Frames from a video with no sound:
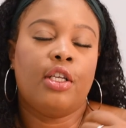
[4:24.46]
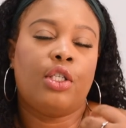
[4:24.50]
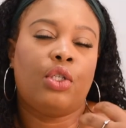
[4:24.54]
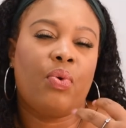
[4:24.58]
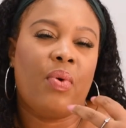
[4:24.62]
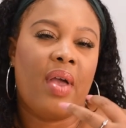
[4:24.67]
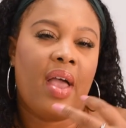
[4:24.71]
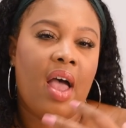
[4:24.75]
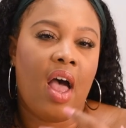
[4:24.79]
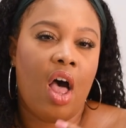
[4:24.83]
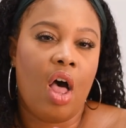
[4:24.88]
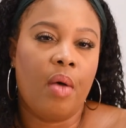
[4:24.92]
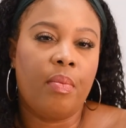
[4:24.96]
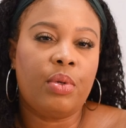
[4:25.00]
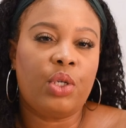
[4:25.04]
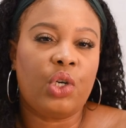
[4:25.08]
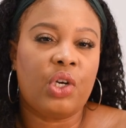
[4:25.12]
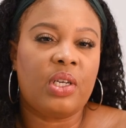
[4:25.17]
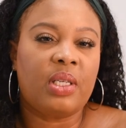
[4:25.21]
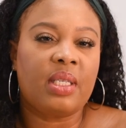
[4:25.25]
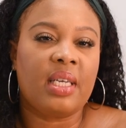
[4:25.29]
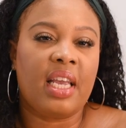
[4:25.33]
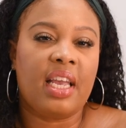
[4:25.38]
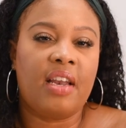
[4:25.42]
so it helps
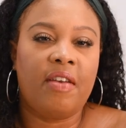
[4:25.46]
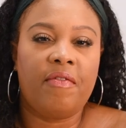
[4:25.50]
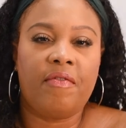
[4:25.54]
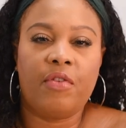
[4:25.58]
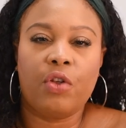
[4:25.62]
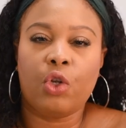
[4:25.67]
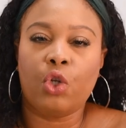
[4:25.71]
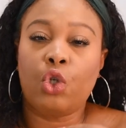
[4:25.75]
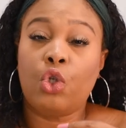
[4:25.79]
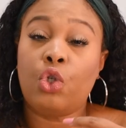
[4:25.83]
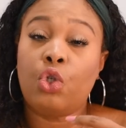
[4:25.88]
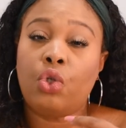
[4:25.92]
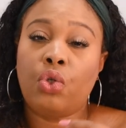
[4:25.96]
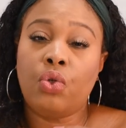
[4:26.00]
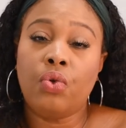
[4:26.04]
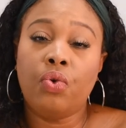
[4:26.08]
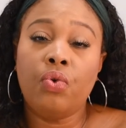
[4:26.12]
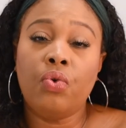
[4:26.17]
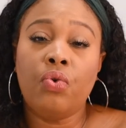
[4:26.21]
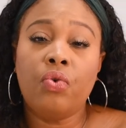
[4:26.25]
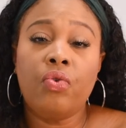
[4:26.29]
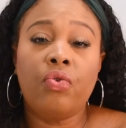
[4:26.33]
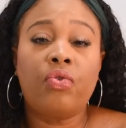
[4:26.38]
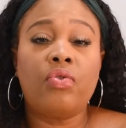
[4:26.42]
your skin feel
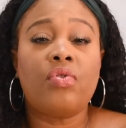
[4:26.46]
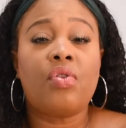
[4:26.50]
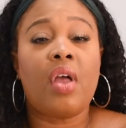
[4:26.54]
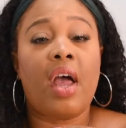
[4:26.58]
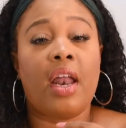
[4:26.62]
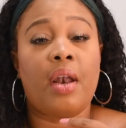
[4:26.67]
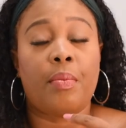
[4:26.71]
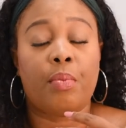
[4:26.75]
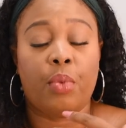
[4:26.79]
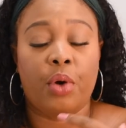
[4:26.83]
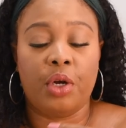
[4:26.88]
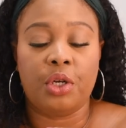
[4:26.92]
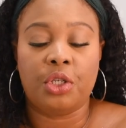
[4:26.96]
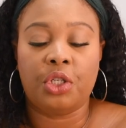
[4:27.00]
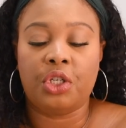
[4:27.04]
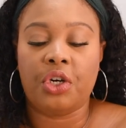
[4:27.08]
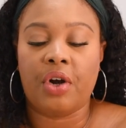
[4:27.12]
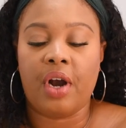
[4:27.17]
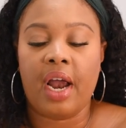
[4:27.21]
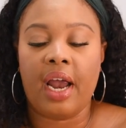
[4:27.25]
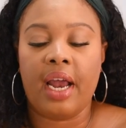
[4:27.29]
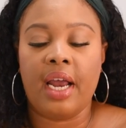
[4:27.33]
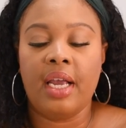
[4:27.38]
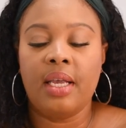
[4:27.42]
soothed and
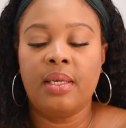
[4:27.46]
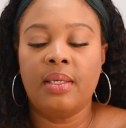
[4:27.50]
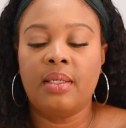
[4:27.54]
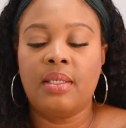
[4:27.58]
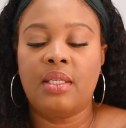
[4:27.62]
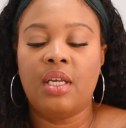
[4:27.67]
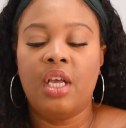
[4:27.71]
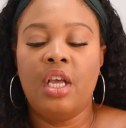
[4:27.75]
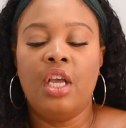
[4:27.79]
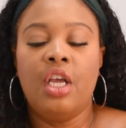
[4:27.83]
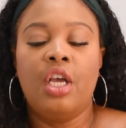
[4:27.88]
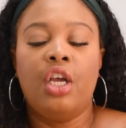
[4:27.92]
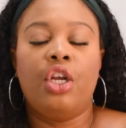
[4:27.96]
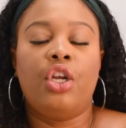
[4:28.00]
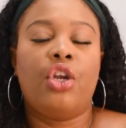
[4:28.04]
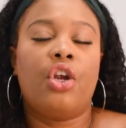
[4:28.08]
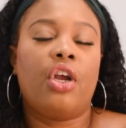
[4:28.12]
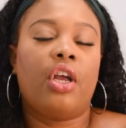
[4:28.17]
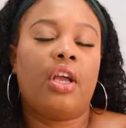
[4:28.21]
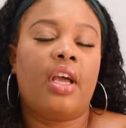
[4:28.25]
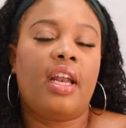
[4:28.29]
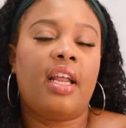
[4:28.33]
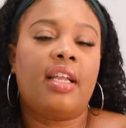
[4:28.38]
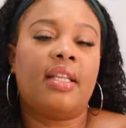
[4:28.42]
moisturized.
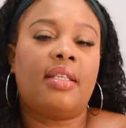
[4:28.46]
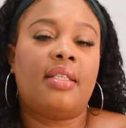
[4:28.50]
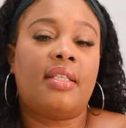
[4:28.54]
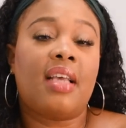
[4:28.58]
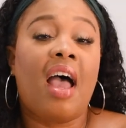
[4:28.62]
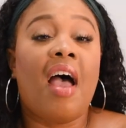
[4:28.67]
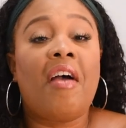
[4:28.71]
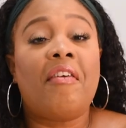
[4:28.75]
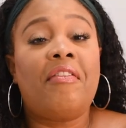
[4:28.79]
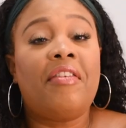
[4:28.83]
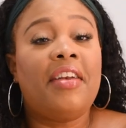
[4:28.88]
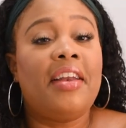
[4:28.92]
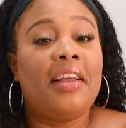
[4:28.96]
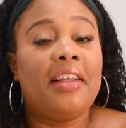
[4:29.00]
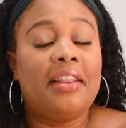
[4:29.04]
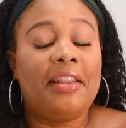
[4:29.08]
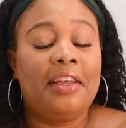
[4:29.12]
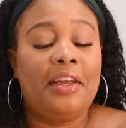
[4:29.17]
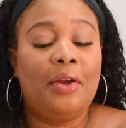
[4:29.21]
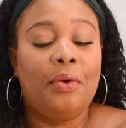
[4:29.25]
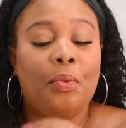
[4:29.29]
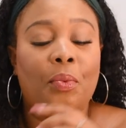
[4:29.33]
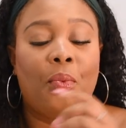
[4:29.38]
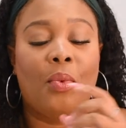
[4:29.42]
You're gonna
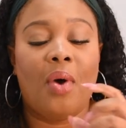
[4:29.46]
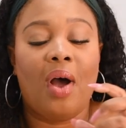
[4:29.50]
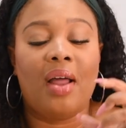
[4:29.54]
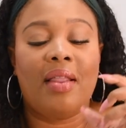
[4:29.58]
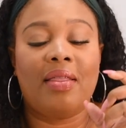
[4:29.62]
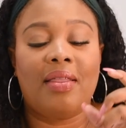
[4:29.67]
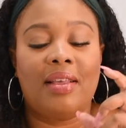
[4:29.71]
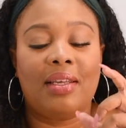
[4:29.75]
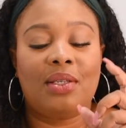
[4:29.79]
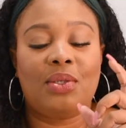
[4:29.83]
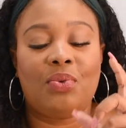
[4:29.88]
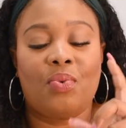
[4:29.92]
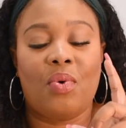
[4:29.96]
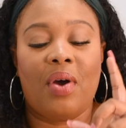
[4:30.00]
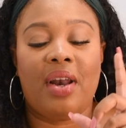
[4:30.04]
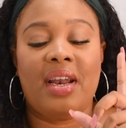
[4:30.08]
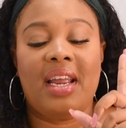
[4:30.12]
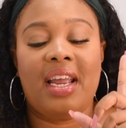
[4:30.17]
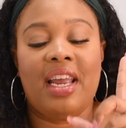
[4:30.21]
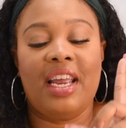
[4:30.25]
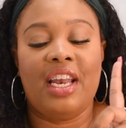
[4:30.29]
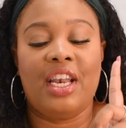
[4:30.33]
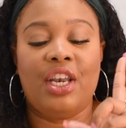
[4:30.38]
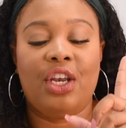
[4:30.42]
definitely want this one
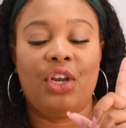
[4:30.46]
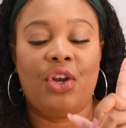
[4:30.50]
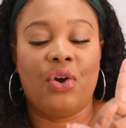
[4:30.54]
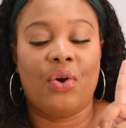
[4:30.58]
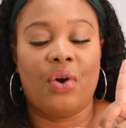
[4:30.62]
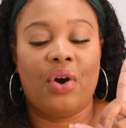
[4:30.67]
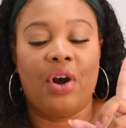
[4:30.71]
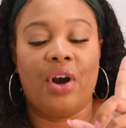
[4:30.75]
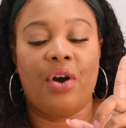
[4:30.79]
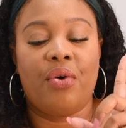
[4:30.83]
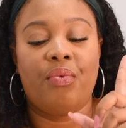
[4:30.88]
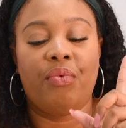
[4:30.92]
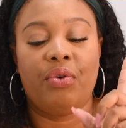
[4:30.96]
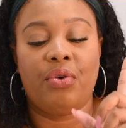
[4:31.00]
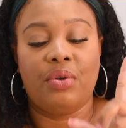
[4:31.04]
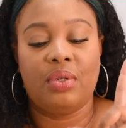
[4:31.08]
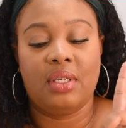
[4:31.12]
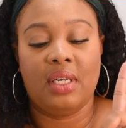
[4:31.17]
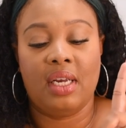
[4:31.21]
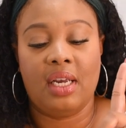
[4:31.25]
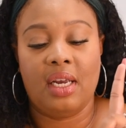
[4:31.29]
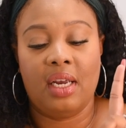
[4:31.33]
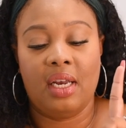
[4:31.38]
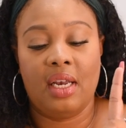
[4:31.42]
in your
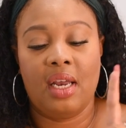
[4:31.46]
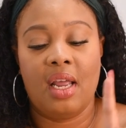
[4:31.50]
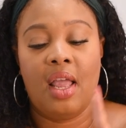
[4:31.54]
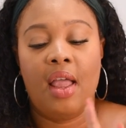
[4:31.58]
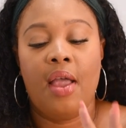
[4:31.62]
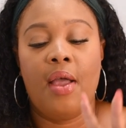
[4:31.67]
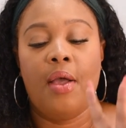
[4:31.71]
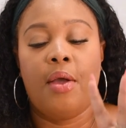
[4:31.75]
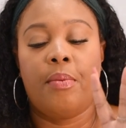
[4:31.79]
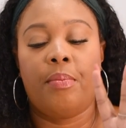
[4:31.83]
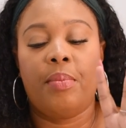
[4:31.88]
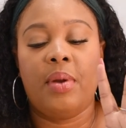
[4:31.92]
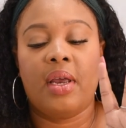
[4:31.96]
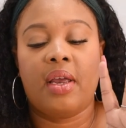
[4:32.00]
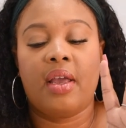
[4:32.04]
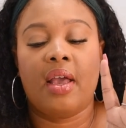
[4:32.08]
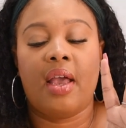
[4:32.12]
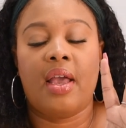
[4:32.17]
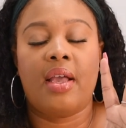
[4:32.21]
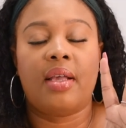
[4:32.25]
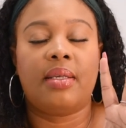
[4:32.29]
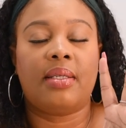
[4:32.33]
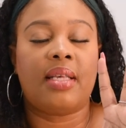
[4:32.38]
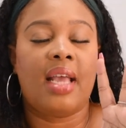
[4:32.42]
routine,
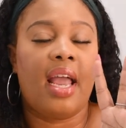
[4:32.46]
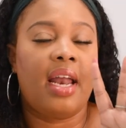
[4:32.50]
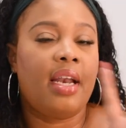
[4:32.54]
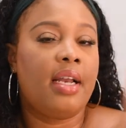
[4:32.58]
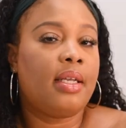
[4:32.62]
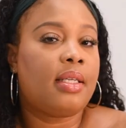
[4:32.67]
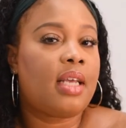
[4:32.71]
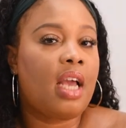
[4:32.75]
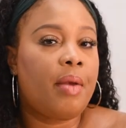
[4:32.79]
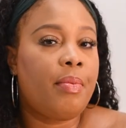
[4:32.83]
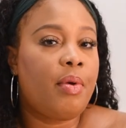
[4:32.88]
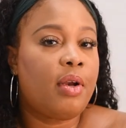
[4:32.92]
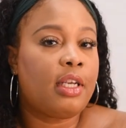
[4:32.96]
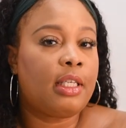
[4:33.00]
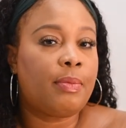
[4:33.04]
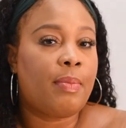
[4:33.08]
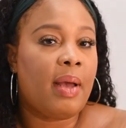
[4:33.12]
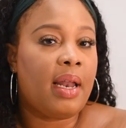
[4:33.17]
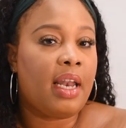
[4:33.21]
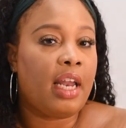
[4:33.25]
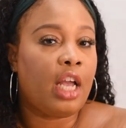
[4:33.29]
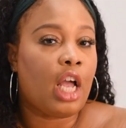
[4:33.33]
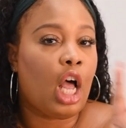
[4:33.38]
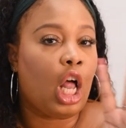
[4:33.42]
because anytime you're
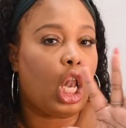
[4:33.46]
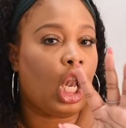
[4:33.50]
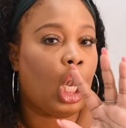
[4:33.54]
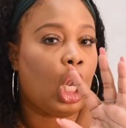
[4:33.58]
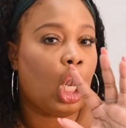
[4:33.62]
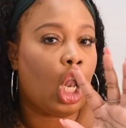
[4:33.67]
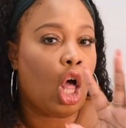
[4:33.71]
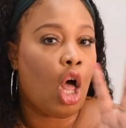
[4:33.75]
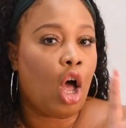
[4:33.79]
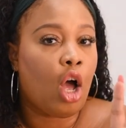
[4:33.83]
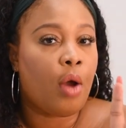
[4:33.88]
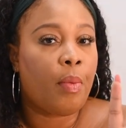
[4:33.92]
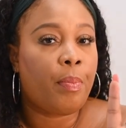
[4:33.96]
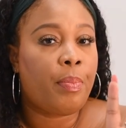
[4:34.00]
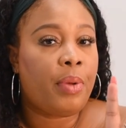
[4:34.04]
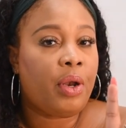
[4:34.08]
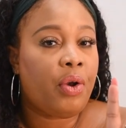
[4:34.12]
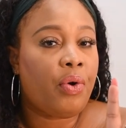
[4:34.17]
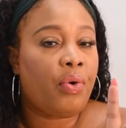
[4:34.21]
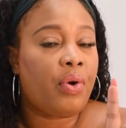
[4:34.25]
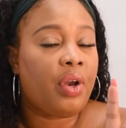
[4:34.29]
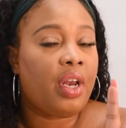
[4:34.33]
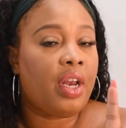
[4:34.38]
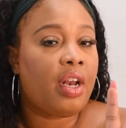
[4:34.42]
spending a long
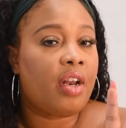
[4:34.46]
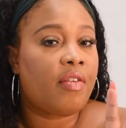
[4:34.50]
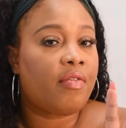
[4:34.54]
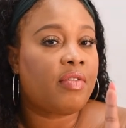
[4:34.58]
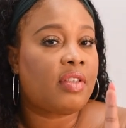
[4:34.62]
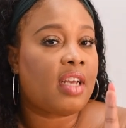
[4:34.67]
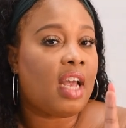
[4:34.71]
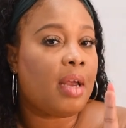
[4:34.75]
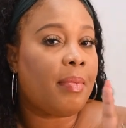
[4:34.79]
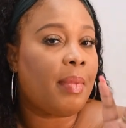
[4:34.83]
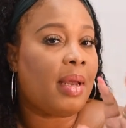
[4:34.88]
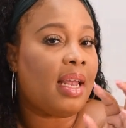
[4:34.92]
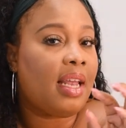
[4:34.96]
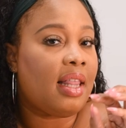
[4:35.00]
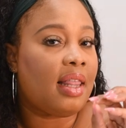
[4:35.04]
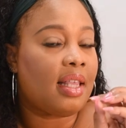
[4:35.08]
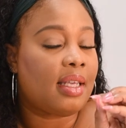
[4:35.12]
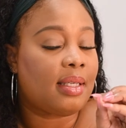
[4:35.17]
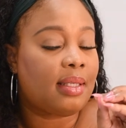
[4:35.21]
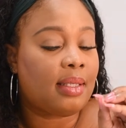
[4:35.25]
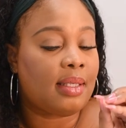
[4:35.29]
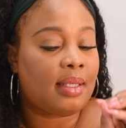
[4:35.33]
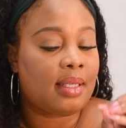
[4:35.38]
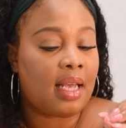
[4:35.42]
period of time in the
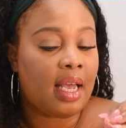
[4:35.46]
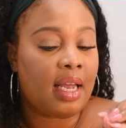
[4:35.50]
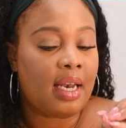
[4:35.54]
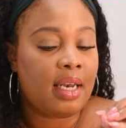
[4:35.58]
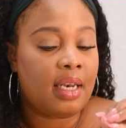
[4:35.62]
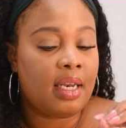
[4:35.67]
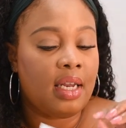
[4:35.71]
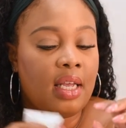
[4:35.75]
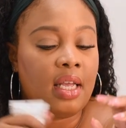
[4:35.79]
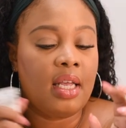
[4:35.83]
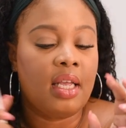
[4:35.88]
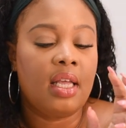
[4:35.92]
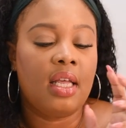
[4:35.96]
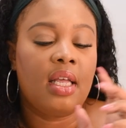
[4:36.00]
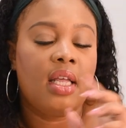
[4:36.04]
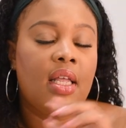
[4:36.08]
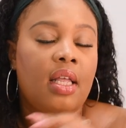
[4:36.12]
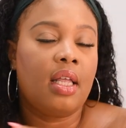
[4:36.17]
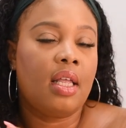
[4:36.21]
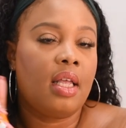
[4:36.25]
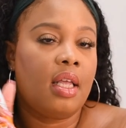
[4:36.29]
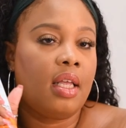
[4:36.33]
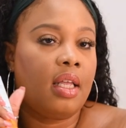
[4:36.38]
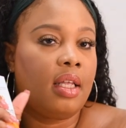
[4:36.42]
sun,
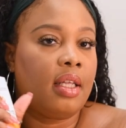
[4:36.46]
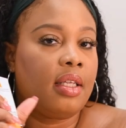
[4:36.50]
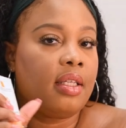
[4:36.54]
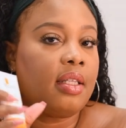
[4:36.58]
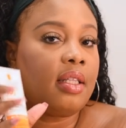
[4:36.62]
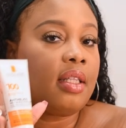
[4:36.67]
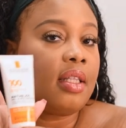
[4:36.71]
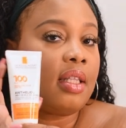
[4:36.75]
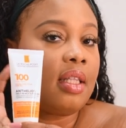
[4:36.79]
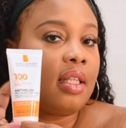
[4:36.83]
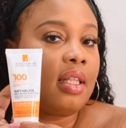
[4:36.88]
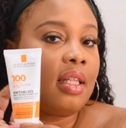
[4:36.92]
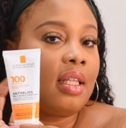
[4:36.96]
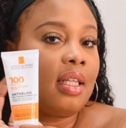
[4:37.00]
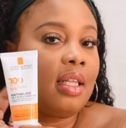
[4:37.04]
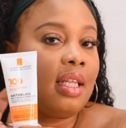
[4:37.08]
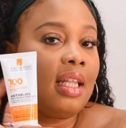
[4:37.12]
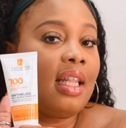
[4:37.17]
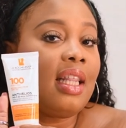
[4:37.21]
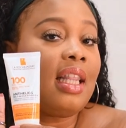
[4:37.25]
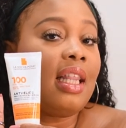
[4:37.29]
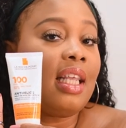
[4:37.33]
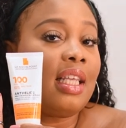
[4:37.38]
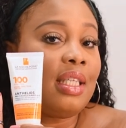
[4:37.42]

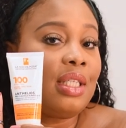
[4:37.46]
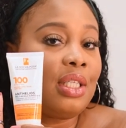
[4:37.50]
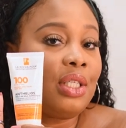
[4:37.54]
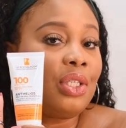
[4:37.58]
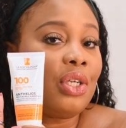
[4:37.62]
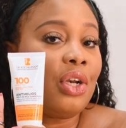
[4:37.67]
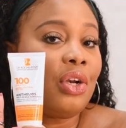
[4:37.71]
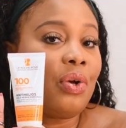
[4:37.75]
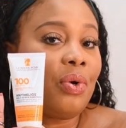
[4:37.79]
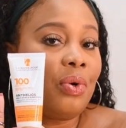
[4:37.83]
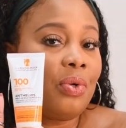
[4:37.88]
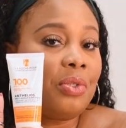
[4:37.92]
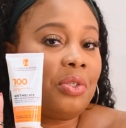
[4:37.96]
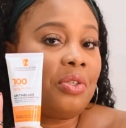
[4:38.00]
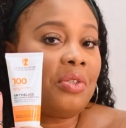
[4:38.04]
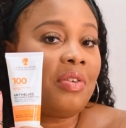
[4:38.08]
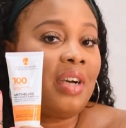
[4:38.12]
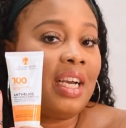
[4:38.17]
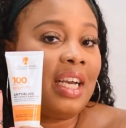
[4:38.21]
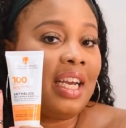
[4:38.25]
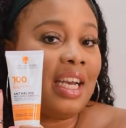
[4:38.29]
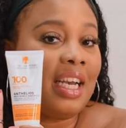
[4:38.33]
this is your go-to right